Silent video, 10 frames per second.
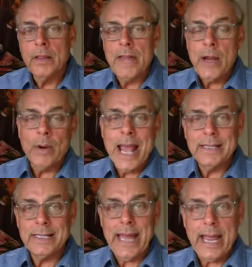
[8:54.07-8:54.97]
they don't
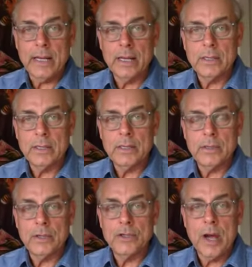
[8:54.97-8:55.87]
hesitate
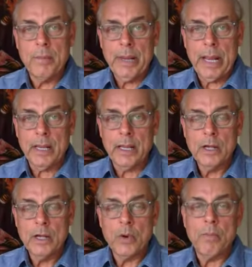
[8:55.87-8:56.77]
to jump in.
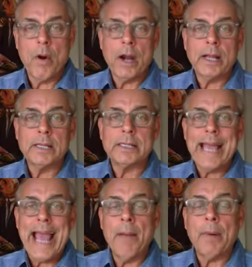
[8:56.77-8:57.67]
So markets
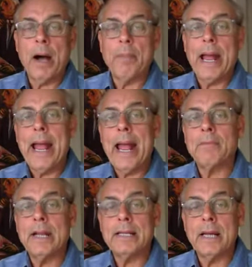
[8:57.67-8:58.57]
gap up
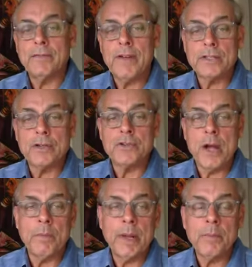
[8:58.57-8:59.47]
and retail investors
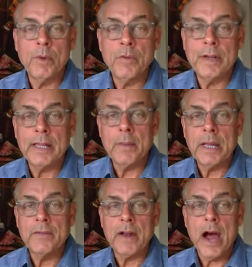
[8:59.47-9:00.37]
jump in, moving them
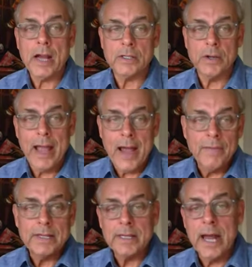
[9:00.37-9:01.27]
even higher. So you
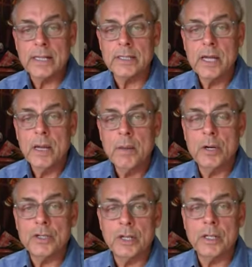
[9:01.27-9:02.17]
have this nice
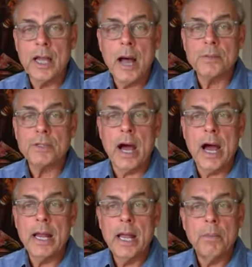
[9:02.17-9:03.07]
push to the
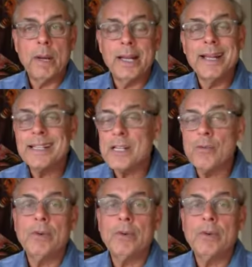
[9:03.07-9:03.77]
upside, but it doesn't